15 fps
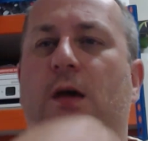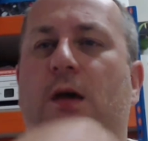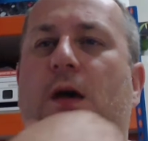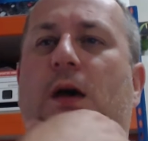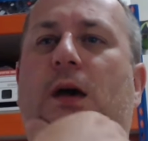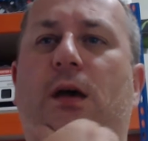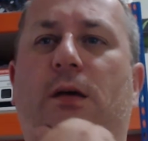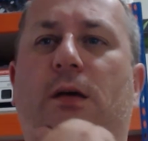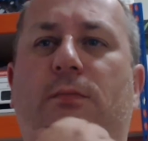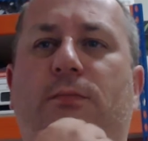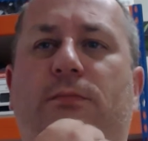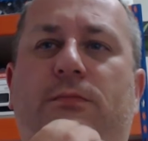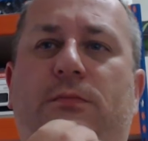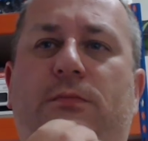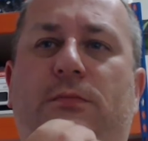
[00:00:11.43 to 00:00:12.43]

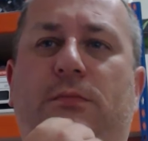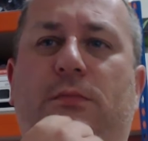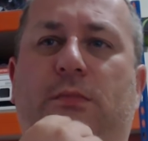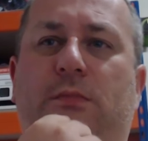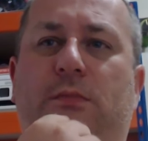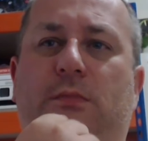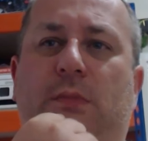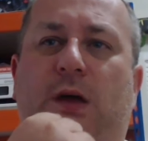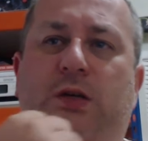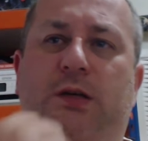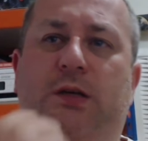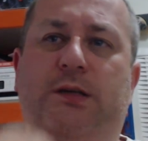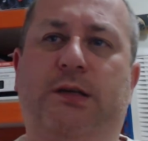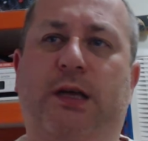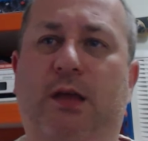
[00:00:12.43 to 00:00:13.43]
Um, as you
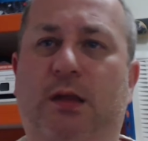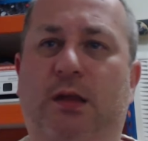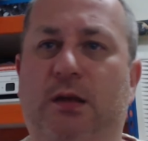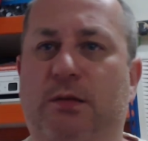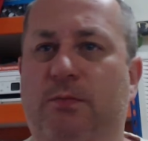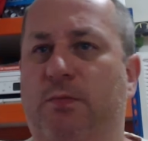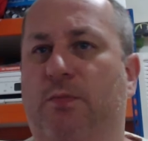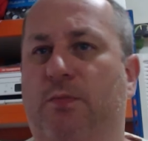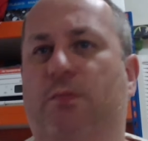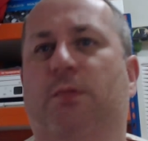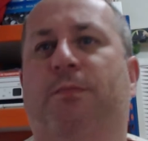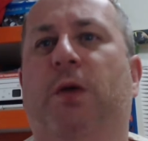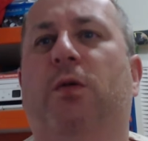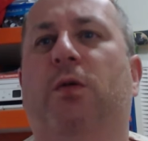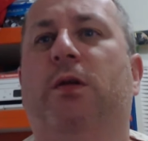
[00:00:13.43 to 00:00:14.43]
can see, the
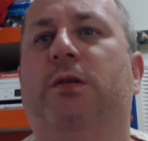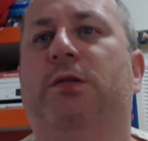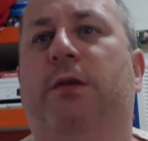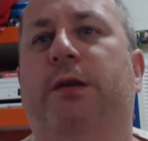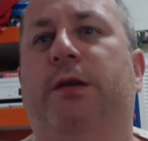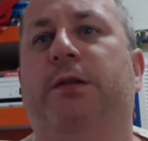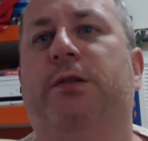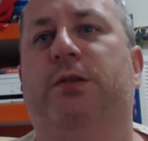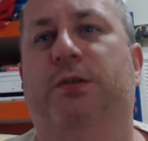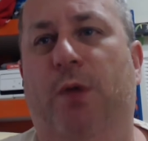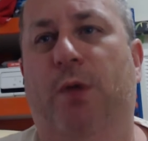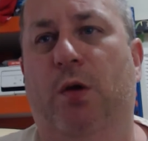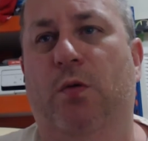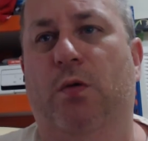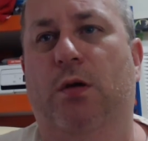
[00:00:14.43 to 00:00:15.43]
building's gone into
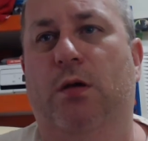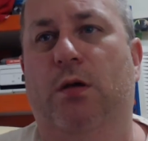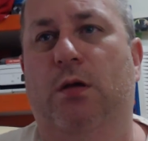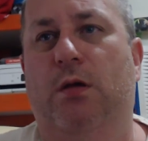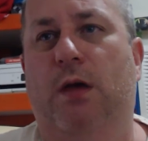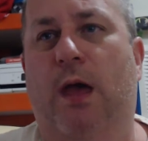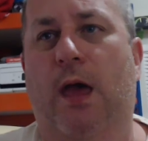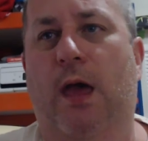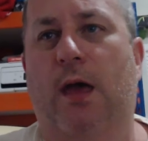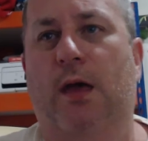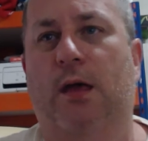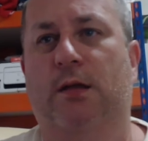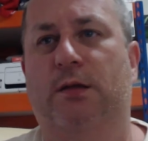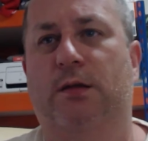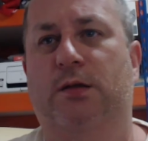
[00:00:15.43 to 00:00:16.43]
smoke,
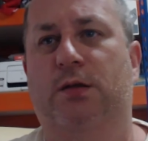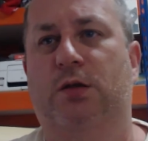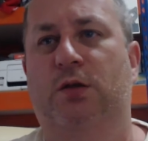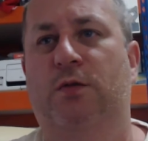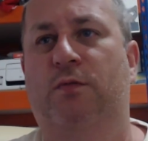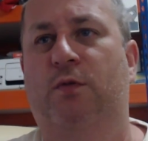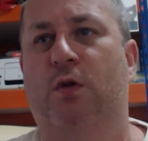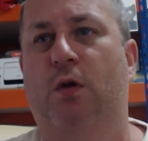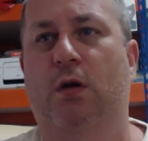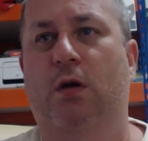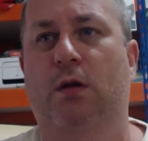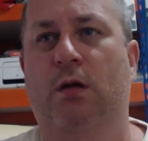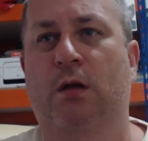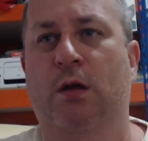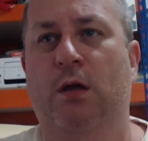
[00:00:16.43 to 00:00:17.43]
and you've
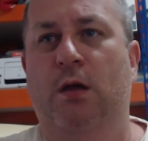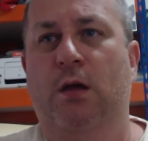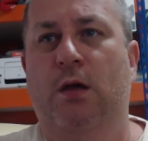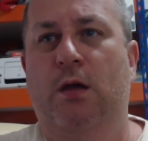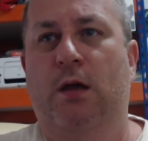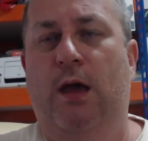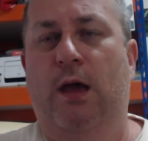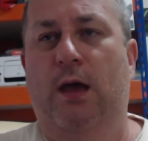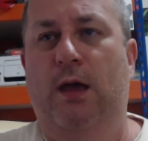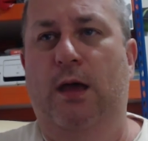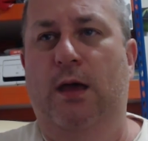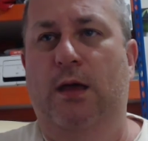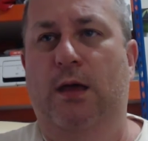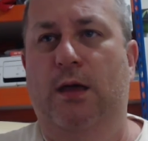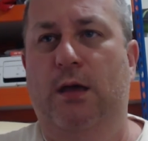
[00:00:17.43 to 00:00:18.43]
got a
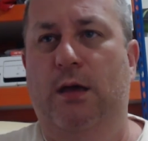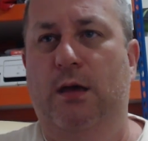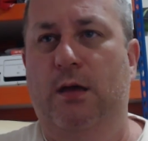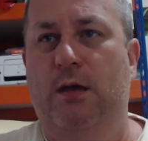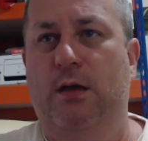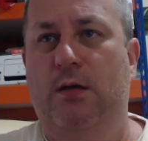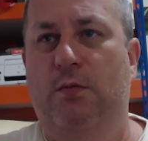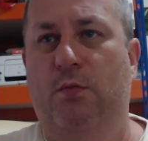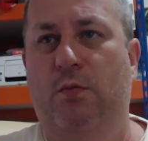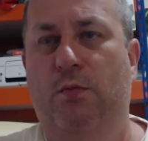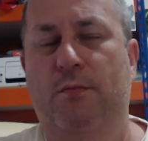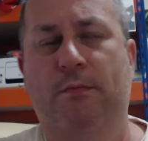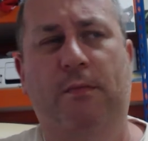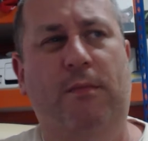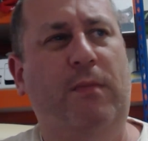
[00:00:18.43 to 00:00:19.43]

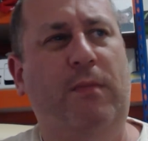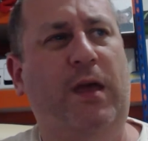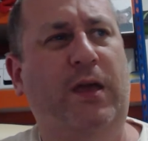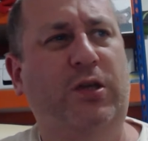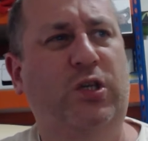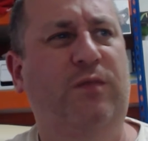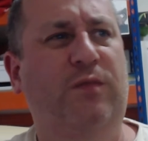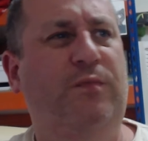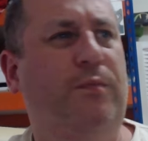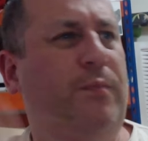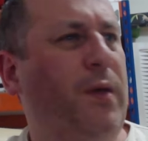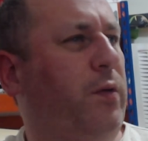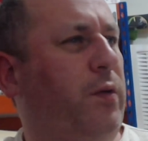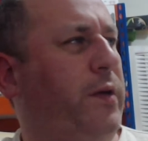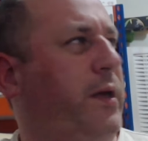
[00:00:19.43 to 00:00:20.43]
makeshift
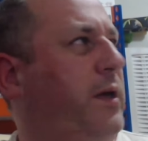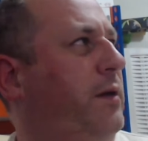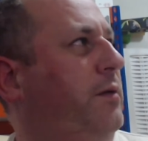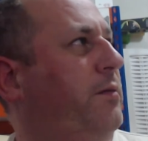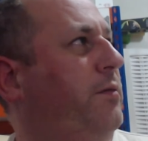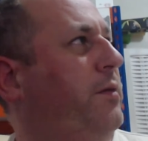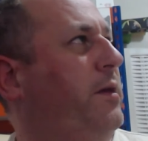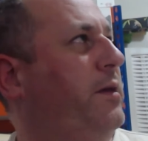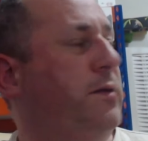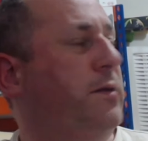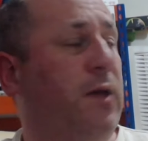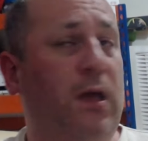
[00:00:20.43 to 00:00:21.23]
building that